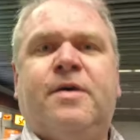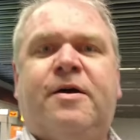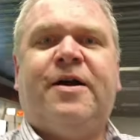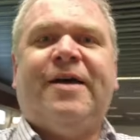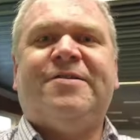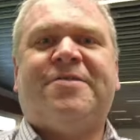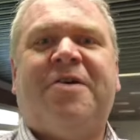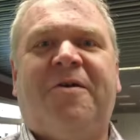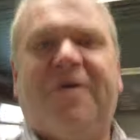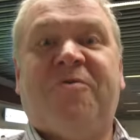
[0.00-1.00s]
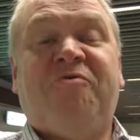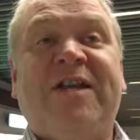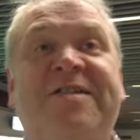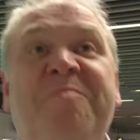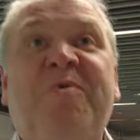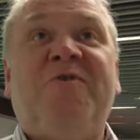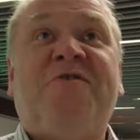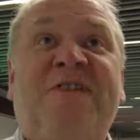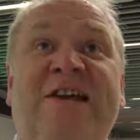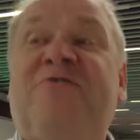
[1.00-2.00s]
All right, so that was really simple.
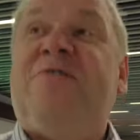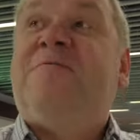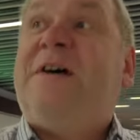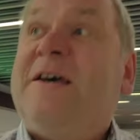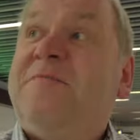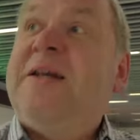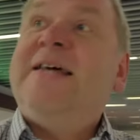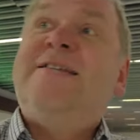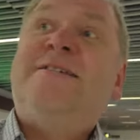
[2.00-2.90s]
Just literally 5 minutes